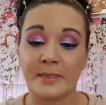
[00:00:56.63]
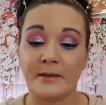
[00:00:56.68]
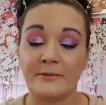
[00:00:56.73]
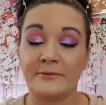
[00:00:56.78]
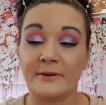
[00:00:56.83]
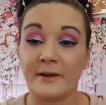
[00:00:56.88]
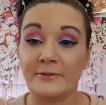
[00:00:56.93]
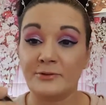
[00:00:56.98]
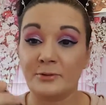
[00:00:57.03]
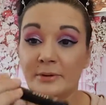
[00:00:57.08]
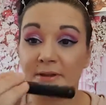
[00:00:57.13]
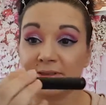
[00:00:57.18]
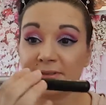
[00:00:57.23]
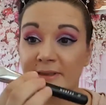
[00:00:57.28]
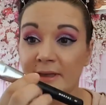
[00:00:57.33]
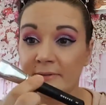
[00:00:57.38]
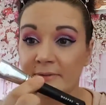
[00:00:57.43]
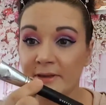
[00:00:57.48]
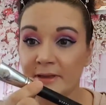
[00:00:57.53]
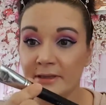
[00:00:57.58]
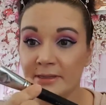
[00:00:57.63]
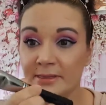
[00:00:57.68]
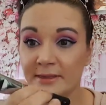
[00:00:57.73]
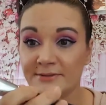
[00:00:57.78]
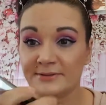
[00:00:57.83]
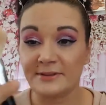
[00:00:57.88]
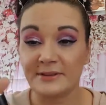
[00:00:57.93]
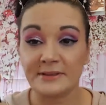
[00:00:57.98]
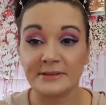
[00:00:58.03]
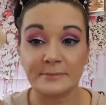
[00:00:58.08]
527.
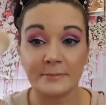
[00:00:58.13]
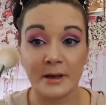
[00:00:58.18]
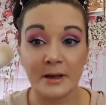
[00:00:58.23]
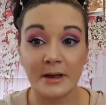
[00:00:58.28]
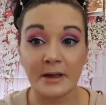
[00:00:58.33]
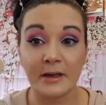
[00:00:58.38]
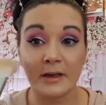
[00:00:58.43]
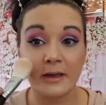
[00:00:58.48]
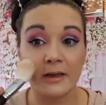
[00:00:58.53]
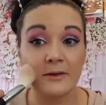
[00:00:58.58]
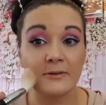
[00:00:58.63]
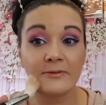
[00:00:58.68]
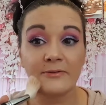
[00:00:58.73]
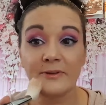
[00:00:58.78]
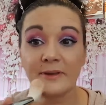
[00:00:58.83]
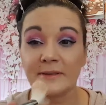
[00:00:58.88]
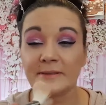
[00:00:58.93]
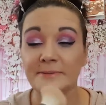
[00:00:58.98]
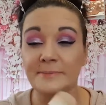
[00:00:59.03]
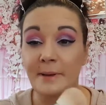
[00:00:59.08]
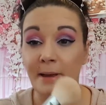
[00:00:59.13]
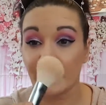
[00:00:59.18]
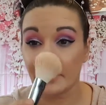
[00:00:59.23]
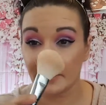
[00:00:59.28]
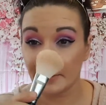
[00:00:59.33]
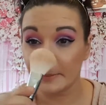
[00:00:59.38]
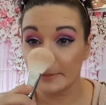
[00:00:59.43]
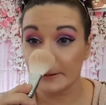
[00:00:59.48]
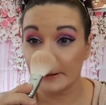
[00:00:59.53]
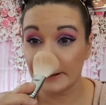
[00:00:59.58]
This is my face
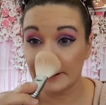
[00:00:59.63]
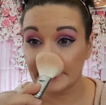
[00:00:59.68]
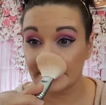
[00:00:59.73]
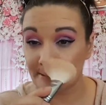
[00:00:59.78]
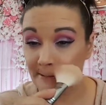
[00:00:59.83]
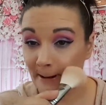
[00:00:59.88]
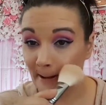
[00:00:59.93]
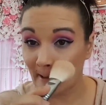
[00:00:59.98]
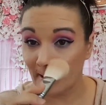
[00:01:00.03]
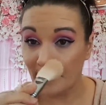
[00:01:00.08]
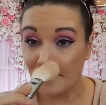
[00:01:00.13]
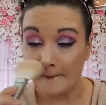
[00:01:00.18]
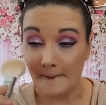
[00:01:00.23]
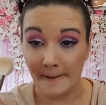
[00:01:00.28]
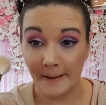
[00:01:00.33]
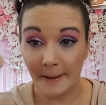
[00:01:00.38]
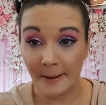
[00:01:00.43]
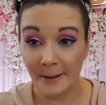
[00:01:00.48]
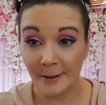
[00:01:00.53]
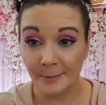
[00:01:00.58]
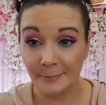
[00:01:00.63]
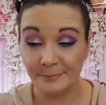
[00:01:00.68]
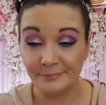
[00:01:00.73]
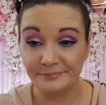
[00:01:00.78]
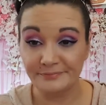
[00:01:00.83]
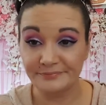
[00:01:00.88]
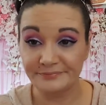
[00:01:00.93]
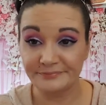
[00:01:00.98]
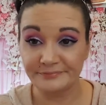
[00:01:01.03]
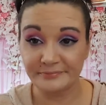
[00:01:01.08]
powder brush.
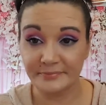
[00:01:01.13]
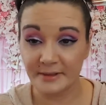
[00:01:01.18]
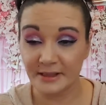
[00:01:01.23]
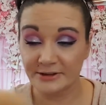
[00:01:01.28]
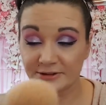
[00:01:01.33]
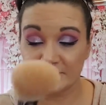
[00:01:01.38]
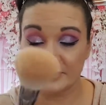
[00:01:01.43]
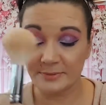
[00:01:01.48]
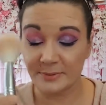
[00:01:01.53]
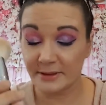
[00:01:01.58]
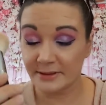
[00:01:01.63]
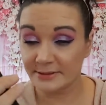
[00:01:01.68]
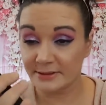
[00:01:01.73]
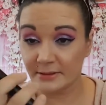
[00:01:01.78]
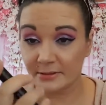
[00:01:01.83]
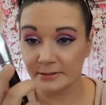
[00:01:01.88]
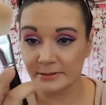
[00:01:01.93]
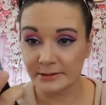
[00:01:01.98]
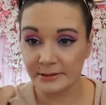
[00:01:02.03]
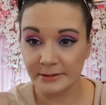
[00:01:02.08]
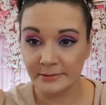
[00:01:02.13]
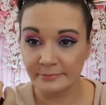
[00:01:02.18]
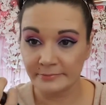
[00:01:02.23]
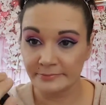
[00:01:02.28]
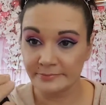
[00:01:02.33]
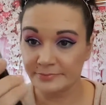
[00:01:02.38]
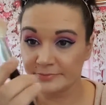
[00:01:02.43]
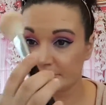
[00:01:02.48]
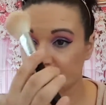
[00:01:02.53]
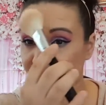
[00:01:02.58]
Just basically
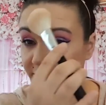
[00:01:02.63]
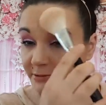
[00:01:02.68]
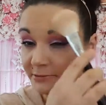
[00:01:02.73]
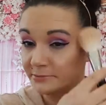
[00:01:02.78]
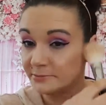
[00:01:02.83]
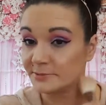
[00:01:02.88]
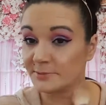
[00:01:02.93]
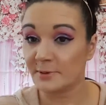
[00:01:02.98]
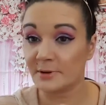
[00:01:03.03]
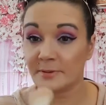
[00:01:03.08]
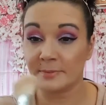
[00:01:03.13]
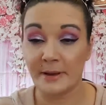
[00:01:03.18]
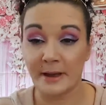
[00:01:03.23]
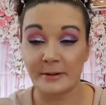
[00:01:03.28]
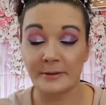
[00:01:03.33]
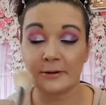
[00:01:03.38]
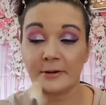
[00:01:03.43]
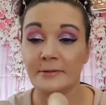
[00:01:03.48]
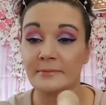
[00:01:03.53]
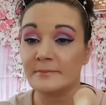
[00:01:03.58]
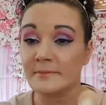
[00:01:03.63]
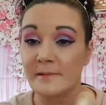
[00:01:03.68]
to spread powder